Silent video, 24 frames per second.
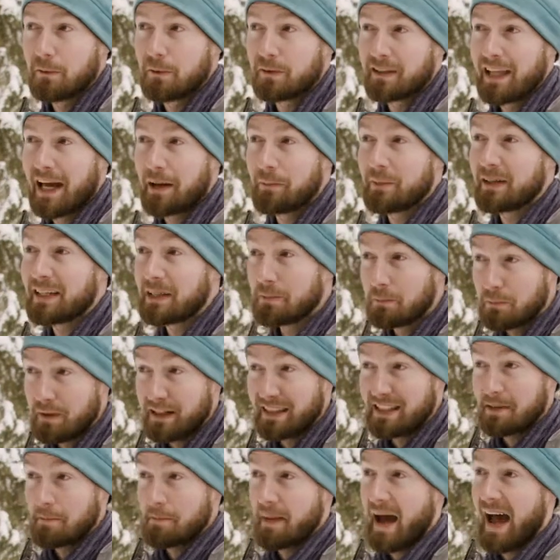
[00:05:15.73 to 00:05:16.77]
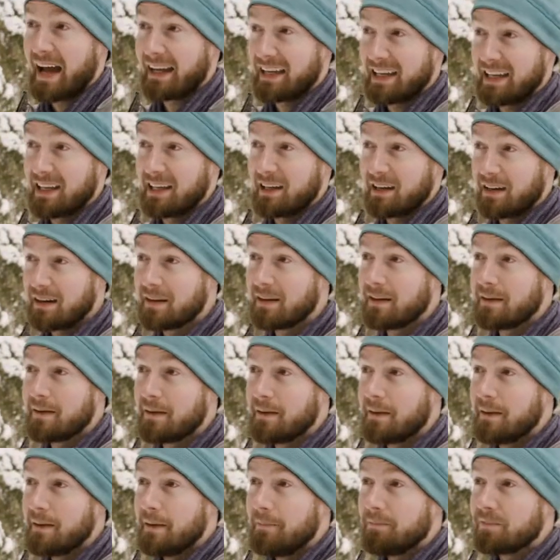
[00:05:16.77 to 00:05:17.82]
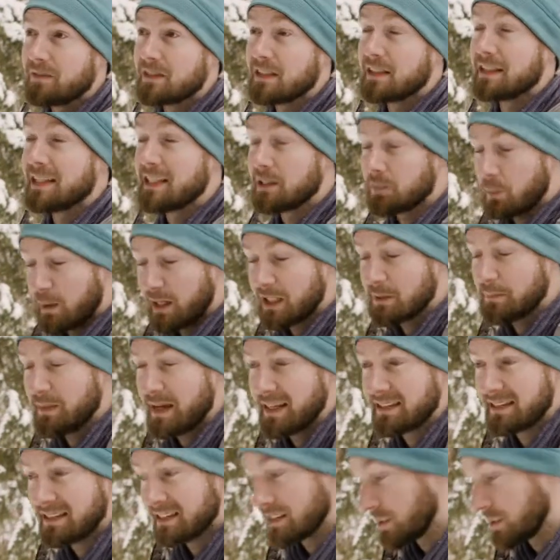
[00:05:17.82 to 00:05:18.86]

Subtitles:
with that, we could bring them back in to these workspaces